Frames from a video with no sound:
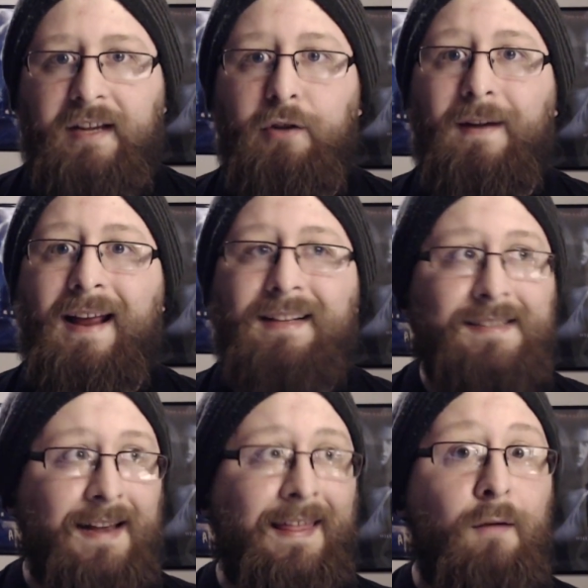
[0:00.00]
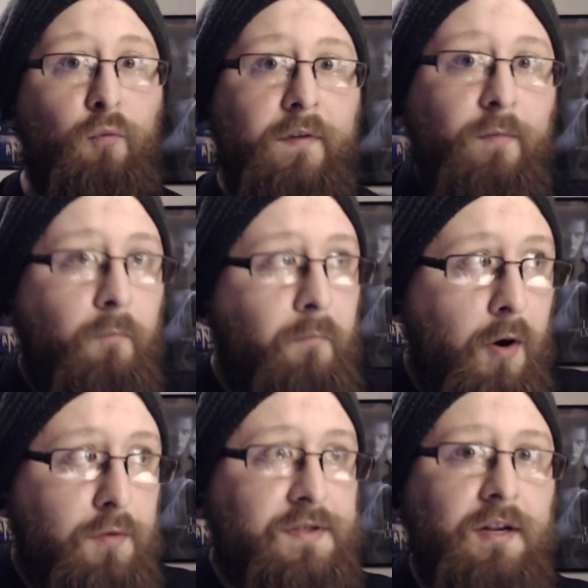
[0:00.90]
You can't say that with
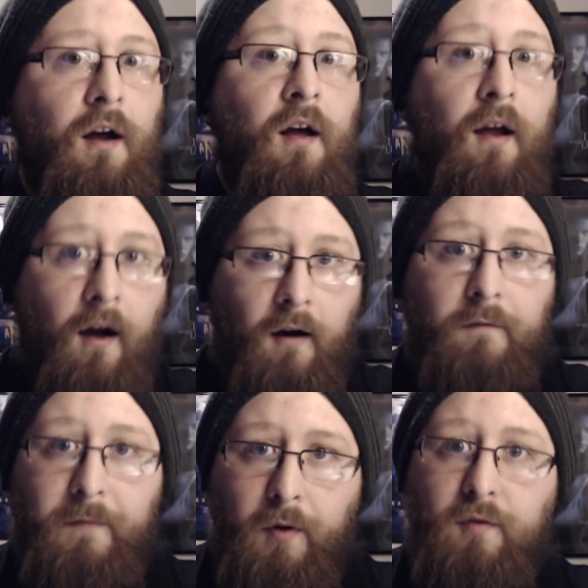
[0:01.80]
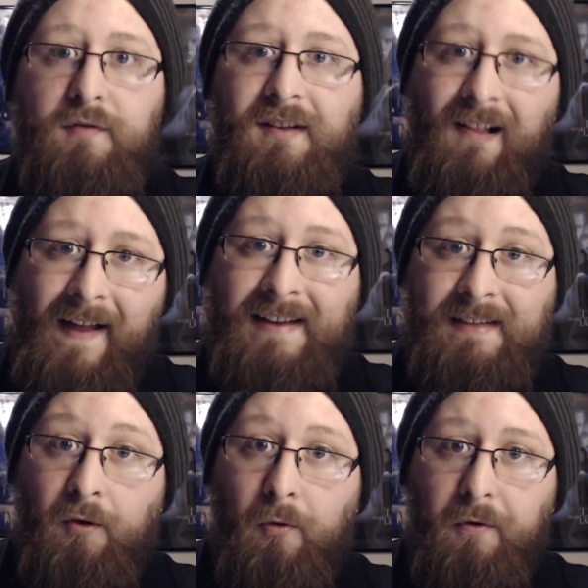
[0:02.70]
most of those
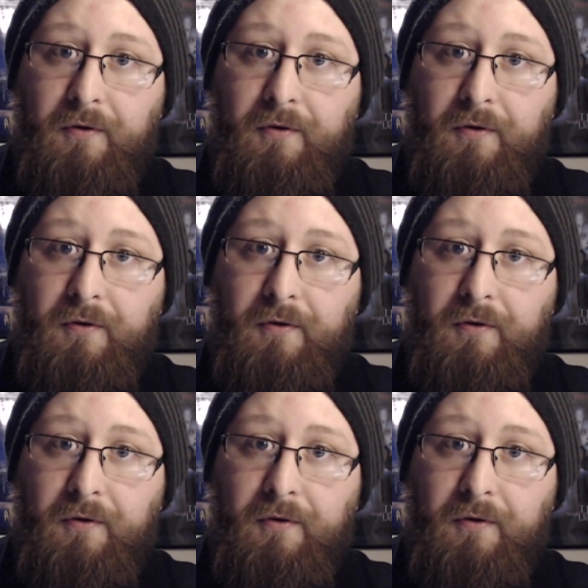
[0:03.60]
classic horror